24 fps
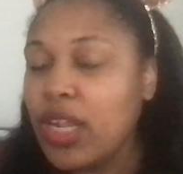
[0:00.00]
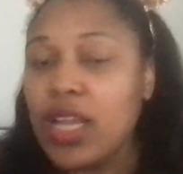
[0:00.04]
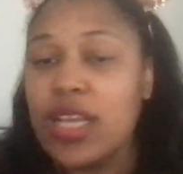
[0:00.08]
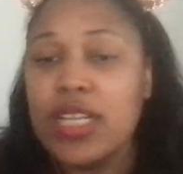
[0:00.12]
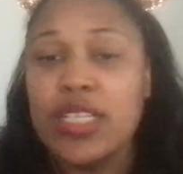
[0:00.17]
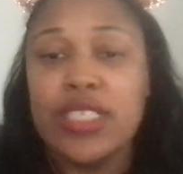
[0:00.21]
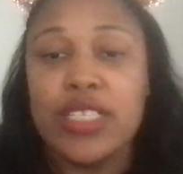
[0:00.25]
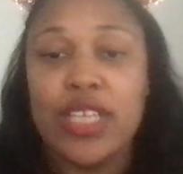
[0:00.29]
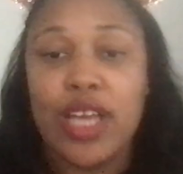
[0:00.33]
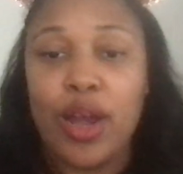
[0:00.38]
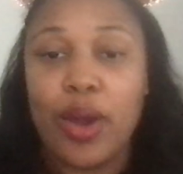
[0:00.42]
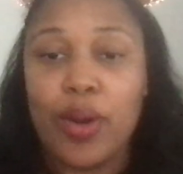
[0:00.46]

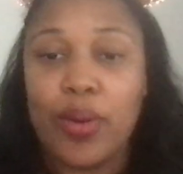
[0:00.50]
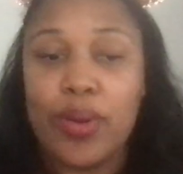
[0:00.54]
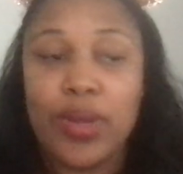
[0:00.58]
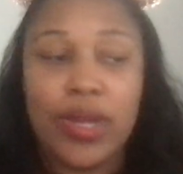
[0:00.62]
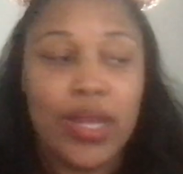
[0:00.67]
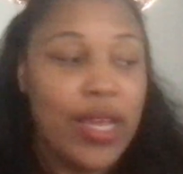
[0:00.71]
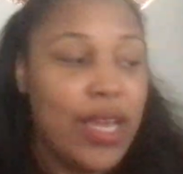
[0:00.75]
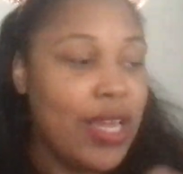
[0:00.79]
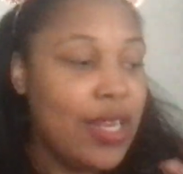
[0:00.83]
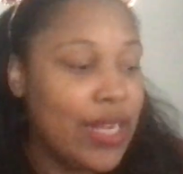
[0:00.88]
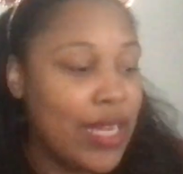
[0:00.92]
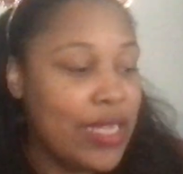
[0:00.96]
So
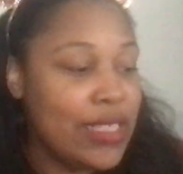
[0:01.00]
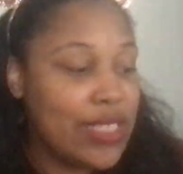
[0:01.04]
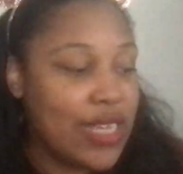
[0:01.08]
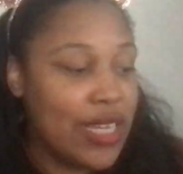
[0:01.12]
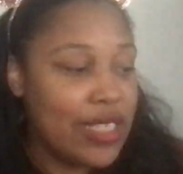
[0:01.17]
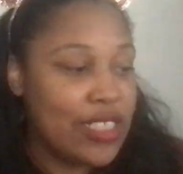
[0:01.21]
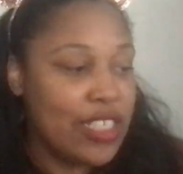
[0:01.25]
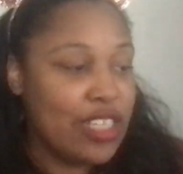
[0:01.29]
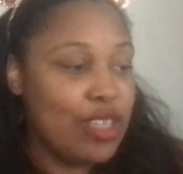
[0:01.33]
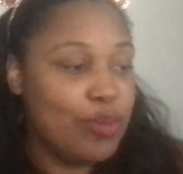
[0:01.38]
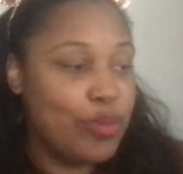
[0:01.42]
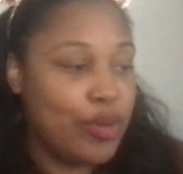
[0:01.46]
let's
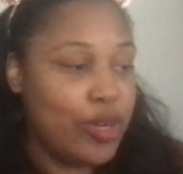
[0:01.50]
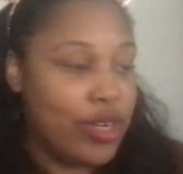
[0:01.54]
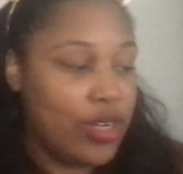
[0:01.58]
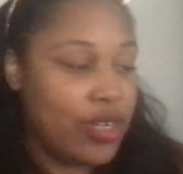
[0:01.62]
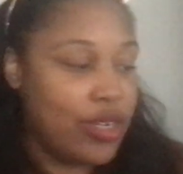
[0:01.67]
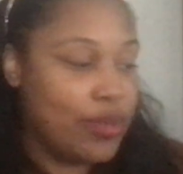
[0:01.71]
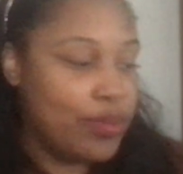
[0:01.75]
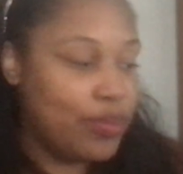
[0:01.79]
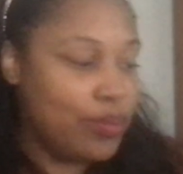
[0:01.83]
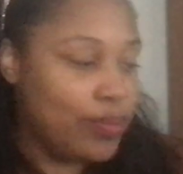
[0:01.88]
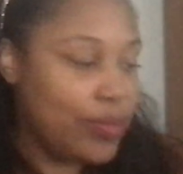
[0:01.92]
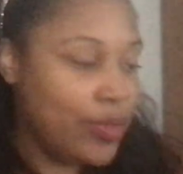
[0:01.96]
get to the book.